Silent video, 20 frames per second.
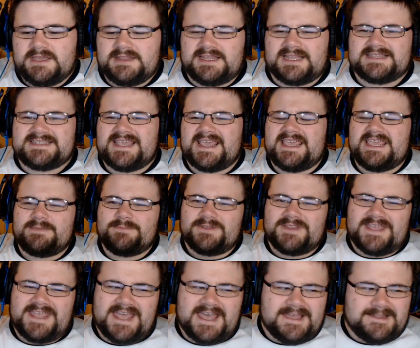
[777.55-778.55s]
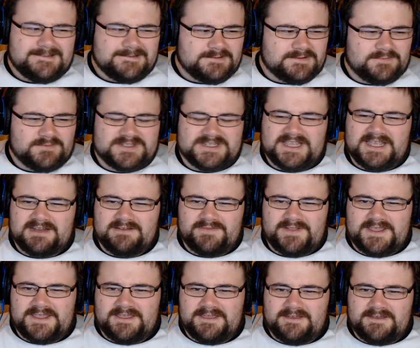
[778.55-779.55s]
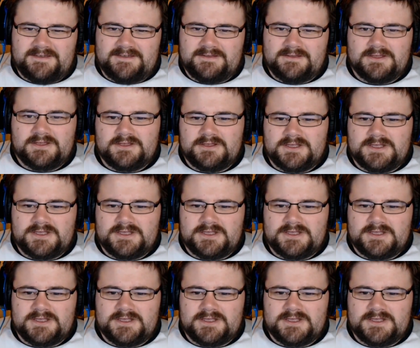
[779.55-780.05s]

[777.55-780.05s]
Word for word: that table they had that was kind of like a